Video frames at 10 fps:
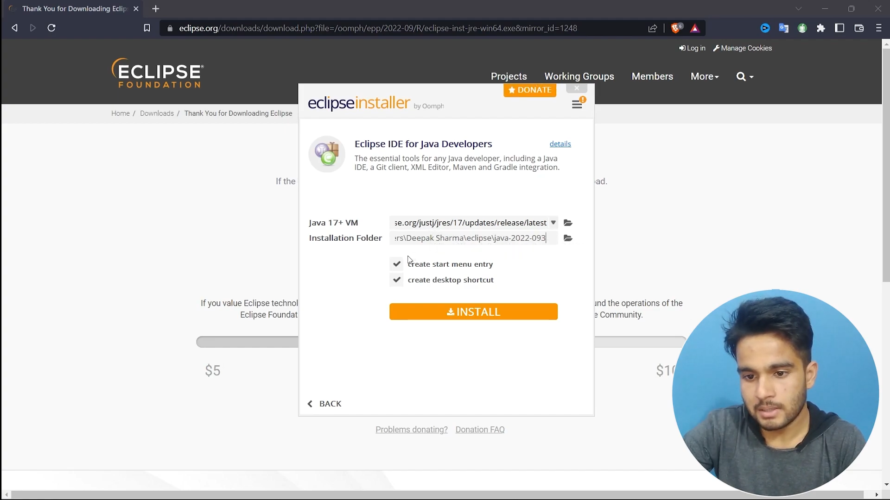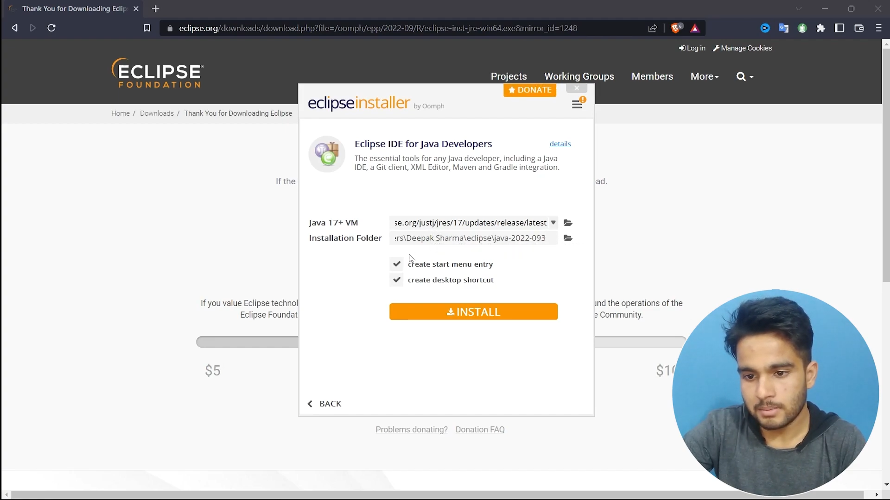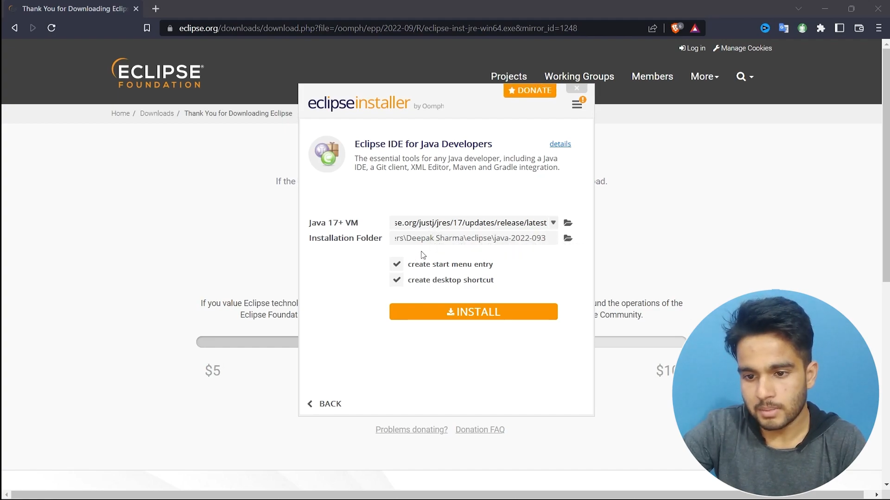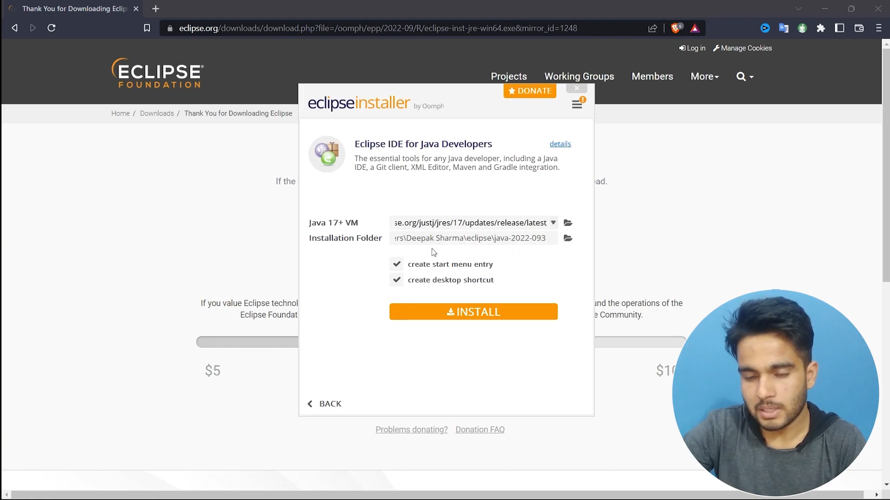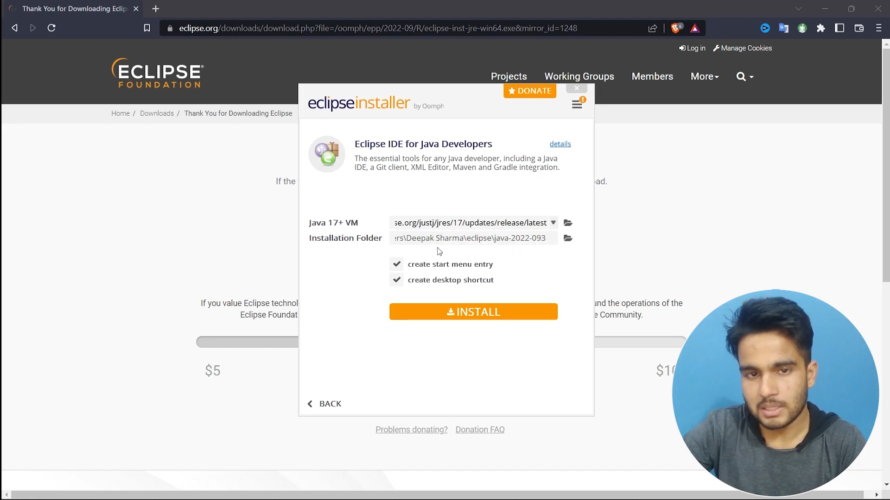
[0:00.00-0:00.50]

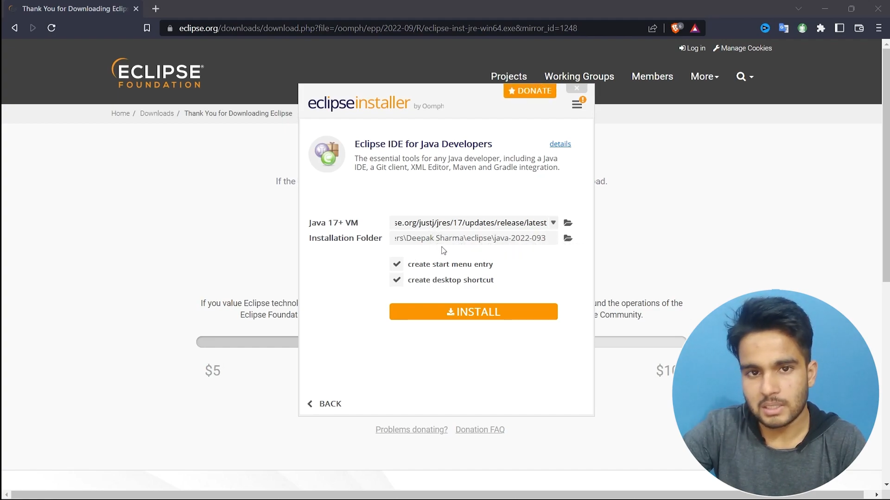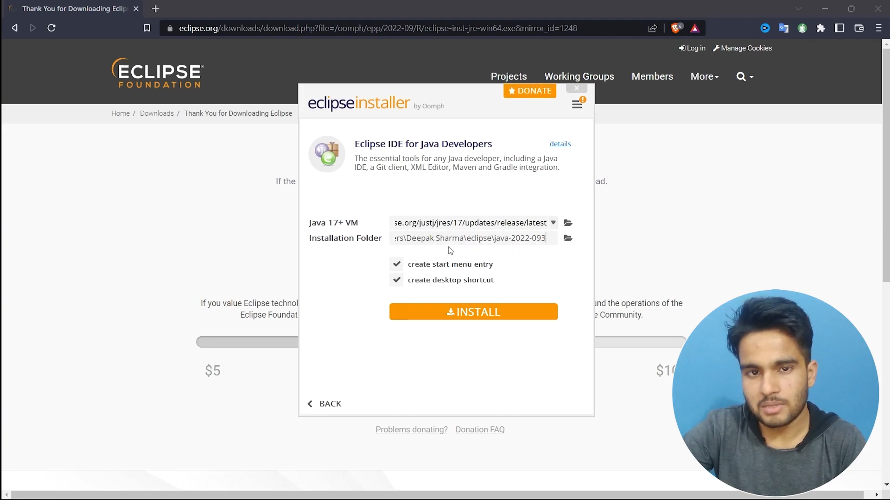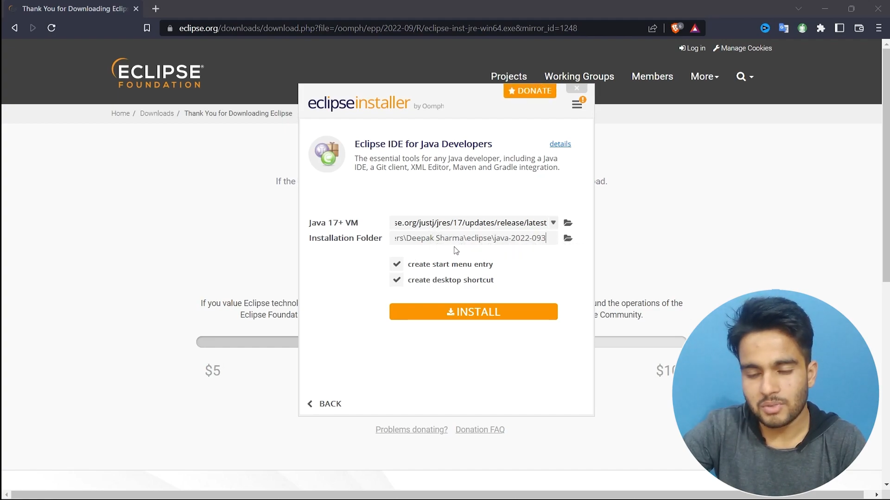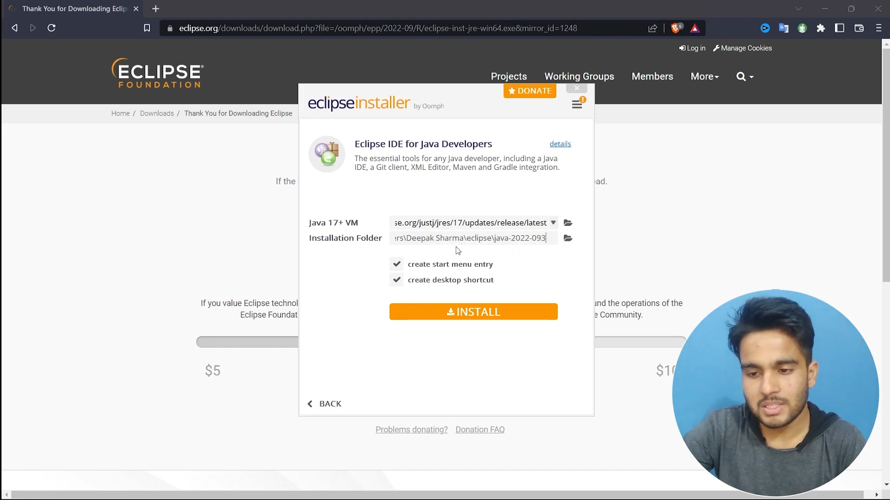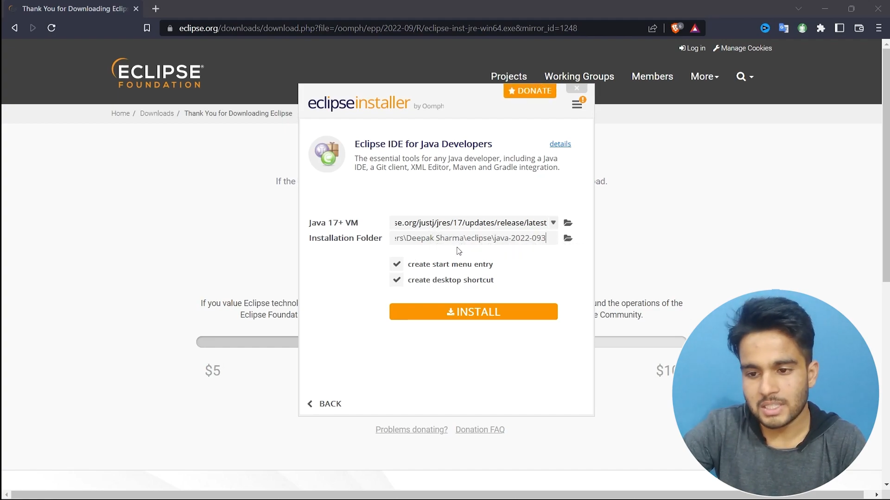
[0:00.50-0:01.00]
because it
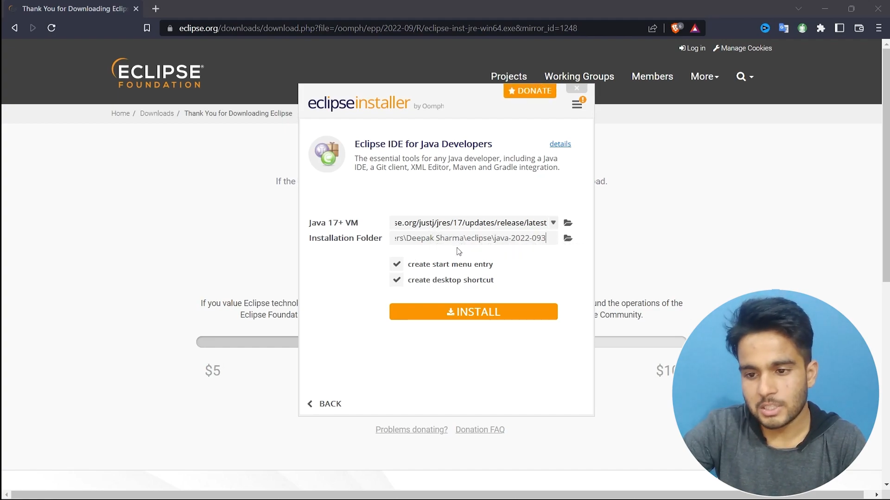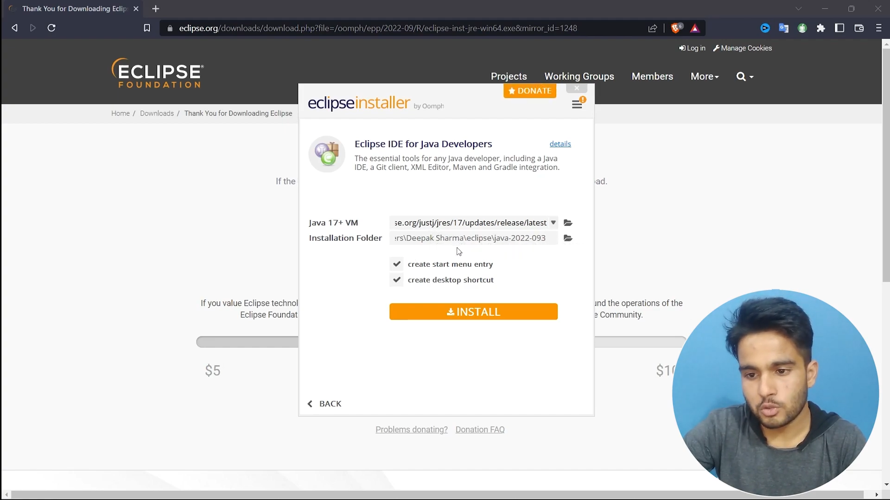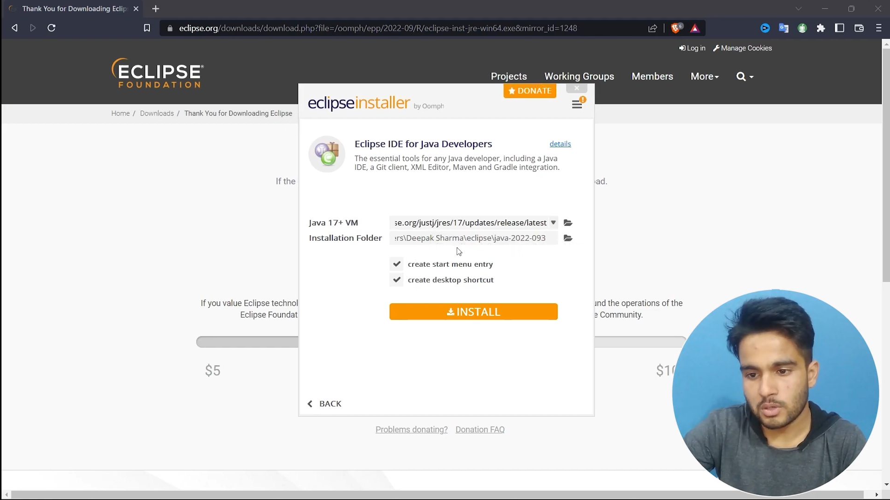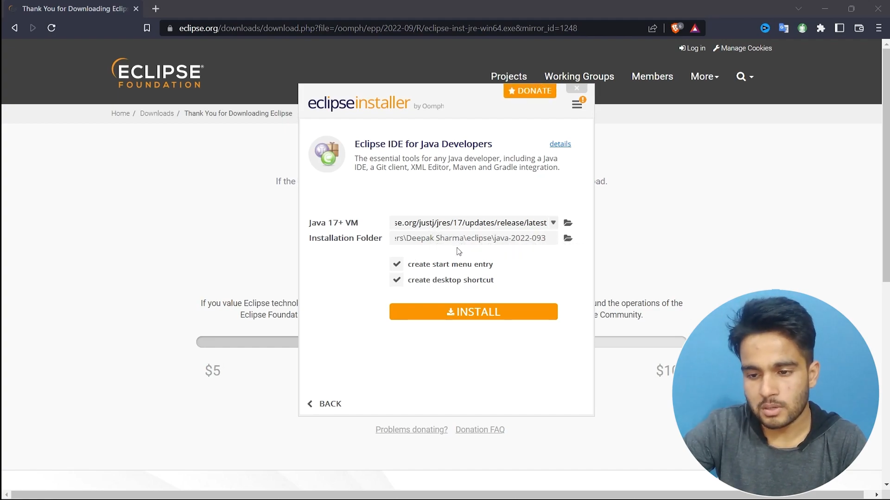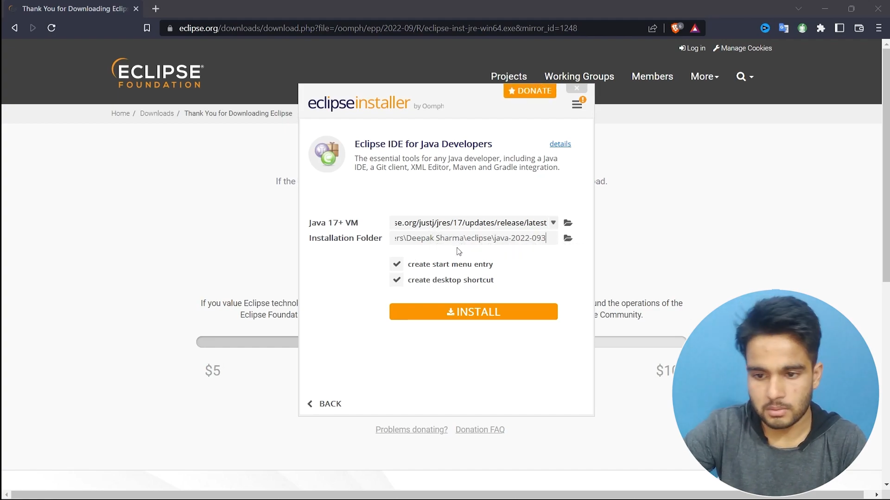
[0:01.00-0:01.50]
will change your